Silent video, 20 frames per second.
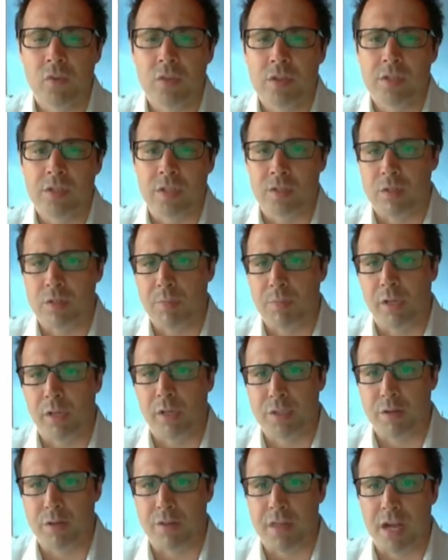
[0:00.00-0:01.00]
since the middle of
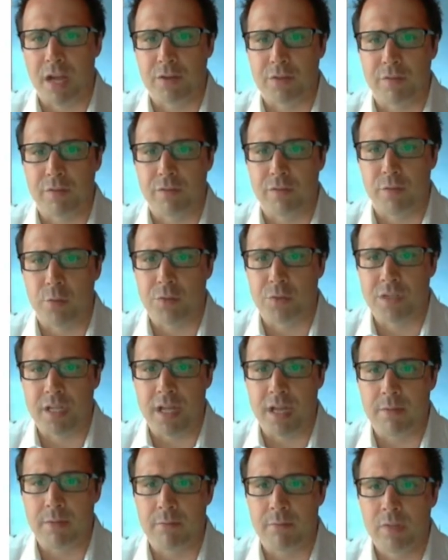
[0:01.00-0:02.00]

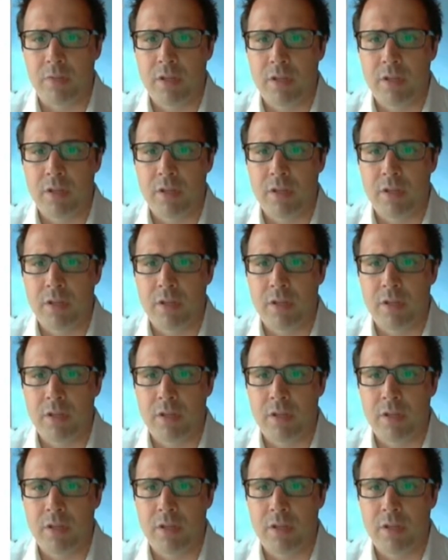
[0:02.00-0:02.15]
2014